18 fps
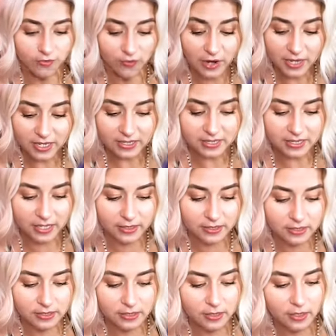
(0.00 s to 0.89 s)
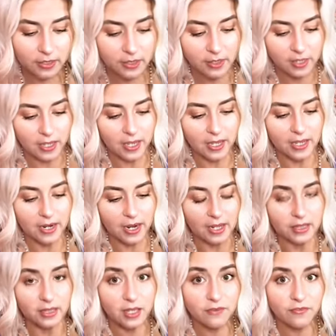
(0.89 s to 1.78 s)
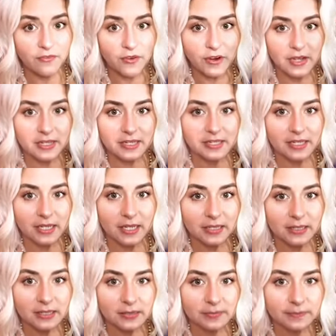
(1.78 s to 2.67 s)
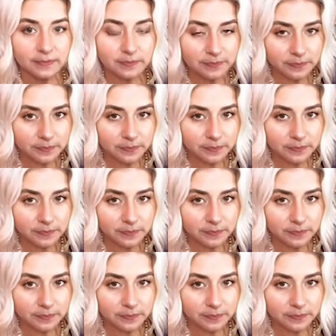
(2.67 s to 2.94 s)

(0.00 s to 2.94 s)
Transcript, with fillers: frankincense. And I love frankincense